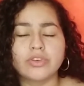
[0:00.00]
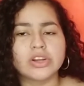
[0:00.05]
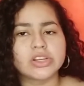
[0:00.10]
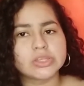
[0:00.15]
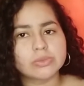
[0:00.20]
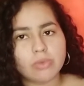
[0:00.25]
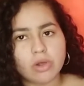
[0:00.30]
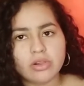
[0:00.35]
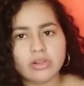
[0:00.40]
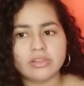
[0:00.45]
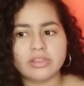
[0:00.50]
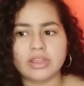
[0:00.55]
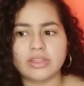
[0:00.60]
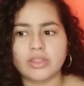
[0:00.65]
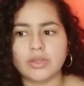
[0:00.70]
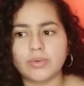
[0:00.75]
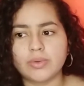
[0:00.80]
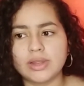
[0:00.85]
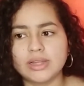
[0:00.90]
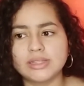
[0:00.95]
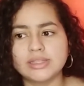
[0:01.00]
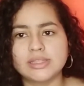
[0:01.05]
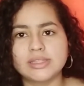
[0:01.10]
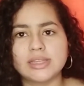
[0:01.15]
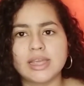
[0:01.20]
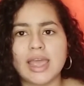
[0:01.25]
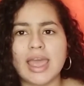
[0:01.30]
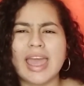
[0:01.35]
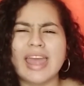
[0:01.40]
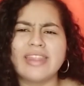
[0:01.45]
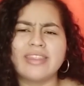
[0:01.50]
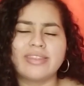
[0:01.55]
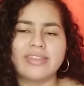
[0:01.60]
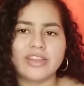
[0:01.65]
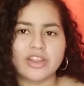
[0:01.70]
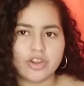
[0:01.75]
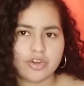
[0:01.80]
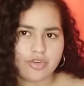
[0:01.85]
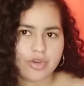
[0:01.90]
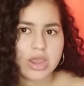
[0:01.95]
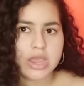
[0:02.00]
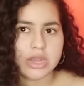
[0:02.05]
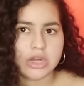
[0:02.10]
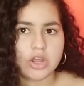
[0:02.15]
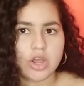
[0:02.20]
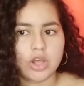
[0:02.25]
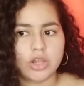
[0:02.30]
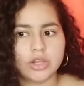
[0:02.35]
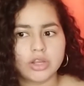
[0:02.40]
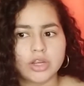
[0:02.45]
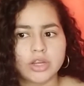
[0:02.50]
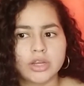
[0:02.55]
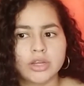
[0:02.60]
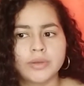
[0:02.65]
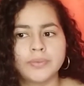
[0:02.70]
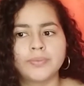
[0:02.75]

are smaller than the reds, and they're gray in color.